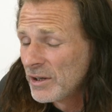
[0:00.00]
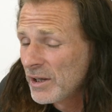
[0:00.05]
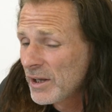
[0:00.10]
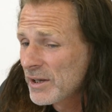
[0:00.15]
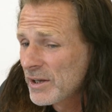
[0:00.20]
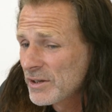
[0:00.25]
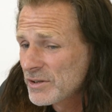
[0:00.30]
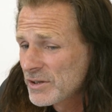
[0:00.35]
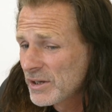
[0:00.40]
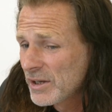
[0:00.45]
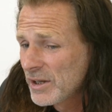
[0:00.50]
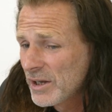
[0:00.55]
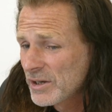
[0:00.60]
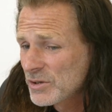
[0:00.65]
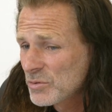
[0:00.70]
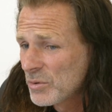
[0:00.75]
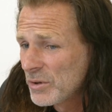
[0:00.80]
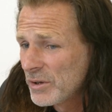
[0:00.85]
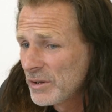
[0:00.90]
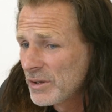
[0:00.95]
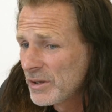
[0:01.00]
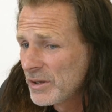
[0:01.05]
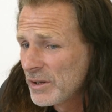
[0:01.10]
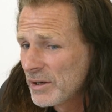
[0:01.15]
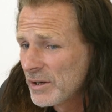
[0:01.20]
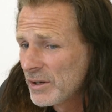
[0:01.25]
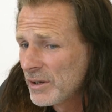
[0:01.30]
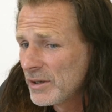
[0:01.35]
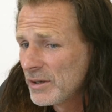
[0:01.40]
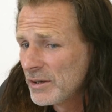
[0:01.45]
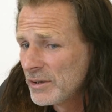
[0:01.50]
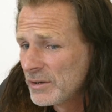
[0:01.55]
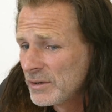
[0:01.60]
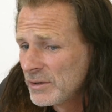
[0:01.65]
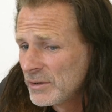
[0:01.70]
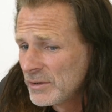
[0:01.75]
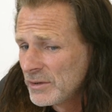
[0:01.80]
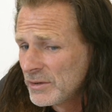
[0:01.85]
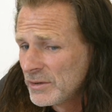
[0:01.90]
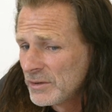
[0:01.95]
like I said last week, the
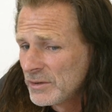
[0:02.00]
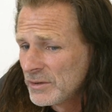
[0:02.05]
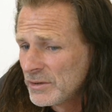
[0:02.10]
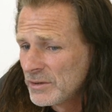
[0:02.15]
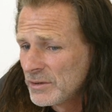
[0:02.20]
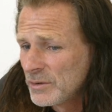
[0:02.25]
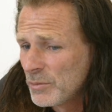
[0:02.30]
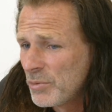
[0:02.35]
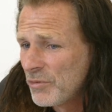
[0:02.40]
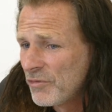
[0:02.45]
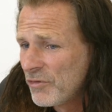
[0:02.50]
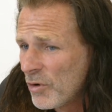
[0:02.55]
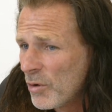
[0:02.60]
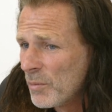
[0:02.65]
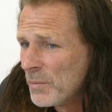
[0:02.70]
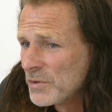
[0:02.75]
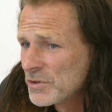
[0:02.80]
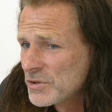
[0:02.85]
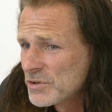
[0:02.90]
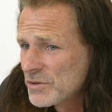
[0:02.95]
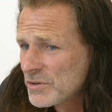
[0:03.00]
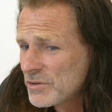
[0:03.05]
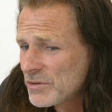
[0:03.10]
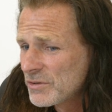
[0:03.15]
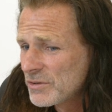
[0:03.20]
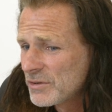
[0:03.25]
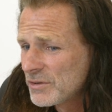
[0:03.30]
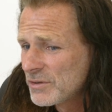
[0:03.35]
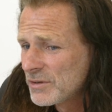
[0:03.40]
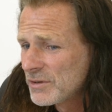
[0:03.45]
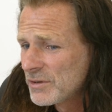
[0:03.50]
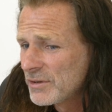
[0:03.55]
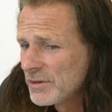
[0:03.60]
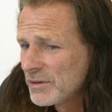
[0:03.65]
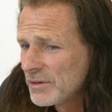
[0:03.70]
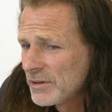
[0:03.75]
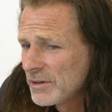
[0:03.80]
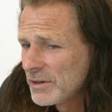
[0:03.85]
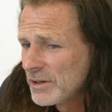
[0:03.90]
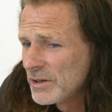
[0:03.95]
performance
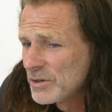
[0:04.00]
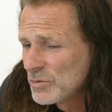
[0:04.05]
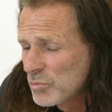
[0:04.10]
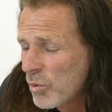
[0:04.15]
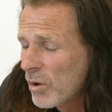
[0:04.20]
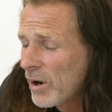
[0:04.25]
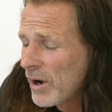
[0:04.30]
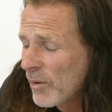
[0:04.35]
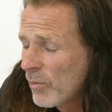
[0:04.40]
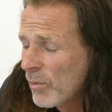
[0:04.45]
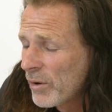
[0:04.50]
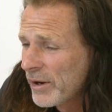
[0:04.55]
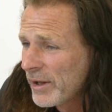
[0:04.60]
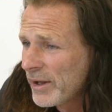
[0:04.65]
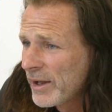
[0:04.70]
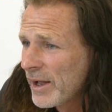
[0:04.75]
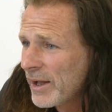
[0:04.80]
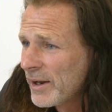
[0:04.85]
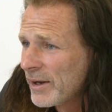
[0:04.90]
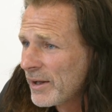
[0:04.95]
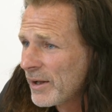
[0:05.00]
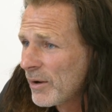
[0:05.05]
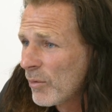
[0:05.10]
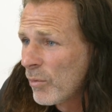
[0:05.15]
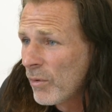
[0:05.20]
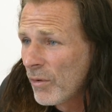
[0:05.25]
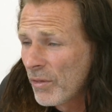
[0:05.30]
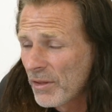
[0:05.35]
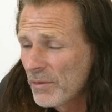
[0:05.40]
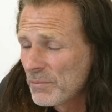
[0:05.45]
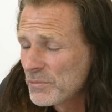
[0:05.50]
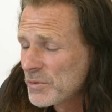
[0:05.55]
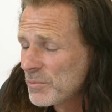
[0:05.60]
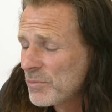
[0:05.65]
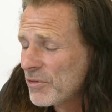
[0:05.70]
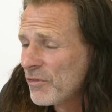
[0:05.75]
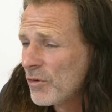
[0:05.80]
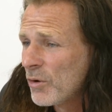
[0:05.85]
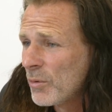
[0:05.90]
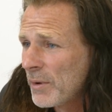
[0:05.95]
is what I want again. I want them to
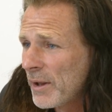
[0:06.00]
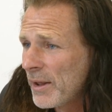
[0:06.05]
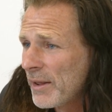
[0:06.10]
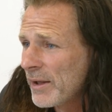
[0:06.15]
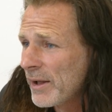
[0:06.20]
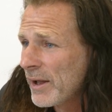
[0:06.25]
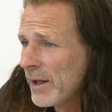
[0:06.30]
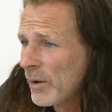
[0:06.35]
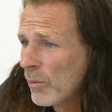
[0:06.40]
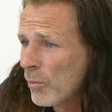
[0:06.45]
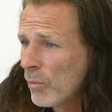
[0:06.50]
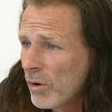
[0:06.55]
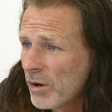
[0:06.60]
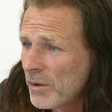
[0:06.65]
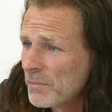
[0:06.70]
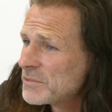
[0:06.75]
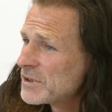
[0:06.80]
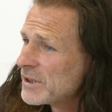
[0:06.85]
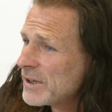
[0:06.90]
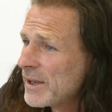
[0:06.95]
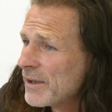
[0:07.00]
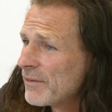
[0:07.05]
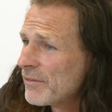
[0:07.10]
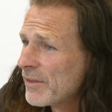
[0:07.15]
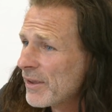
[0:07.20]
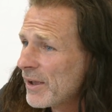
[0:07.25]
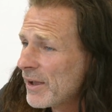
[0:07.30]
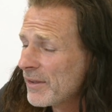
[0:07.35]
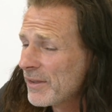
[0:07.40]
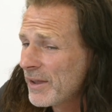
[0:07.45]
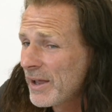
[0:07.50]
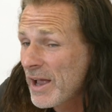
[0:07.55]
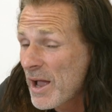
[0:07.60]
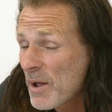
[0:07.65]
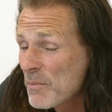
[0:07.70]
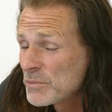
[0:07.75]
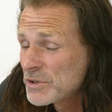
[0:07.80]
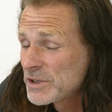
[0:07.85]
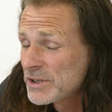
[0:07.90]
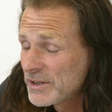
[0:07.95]
perform like that again. I want them to give that. They
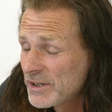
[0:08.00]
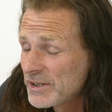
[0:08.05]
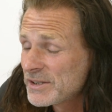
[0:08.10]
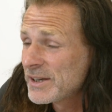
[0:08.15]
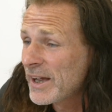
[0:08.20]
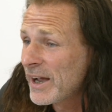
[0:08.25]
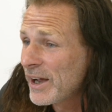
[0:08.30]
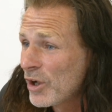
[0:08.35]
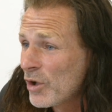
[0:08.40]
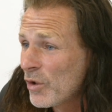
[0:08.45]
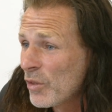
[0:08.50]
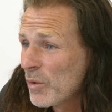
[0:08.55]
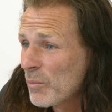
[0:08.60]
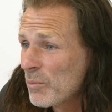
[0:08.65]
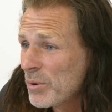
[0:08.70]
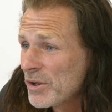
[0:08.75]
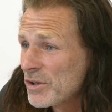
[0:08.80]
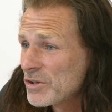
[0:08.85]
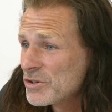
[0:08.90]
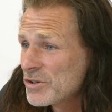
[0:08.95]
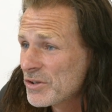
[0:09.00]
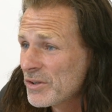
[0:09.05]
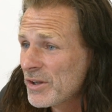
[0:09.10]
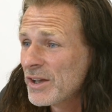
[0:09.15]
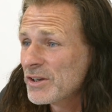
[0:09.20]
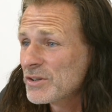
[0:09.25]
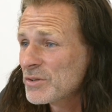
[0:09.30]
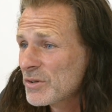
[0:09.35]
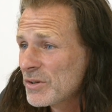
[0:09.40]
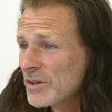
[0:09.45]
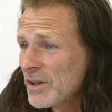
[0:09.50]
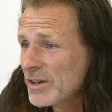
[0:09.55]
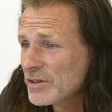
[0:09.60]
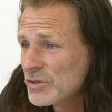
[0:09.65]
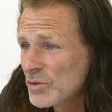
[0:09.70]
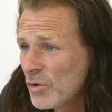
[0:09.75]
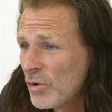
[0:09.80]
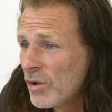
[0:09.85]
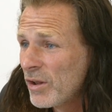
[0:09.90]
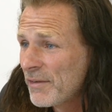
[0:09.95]
emptied the tank on the pitch, and
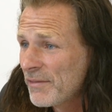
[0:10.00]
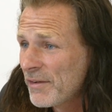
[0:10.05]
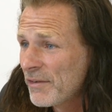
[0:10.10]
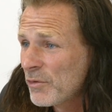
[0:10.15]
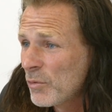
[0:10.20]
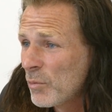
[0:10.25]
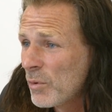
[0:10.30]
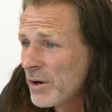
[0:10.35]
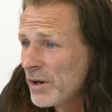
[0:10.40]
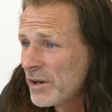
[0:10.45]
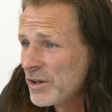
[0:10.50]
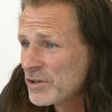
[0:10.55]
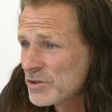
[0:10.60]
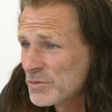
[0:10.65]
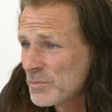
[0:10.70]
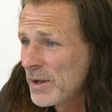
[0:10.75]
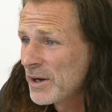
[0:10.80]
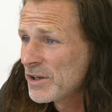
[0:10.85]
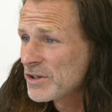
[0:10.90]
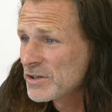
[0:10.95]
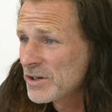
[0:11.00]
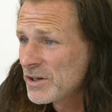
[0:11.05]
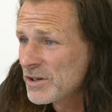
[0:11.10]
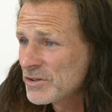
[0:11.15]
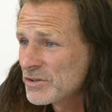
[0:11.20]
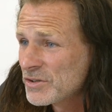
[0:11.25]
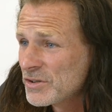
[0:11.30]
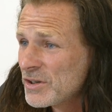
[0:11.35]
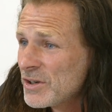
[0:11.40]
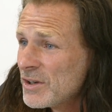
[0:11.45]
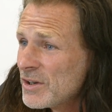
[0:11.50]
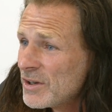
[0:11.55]
that's all I've ever wanted as a manager, because